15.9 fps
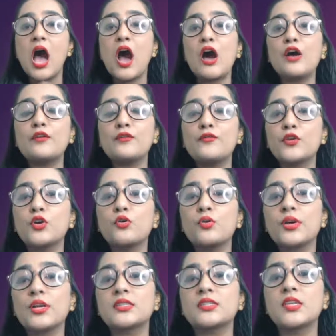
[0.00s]
A few
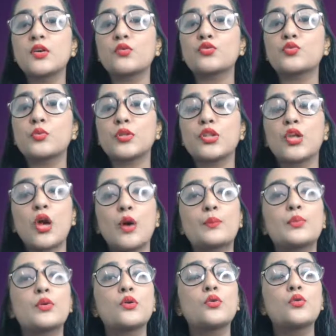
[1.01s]
is used with your
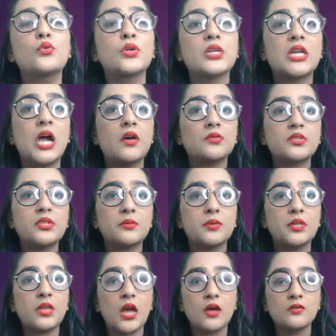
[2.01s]
plural
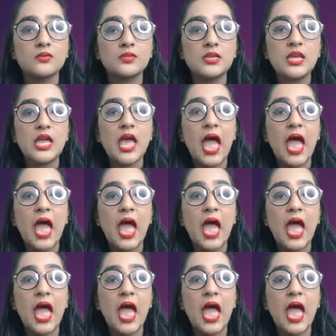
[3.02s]
countable nouns,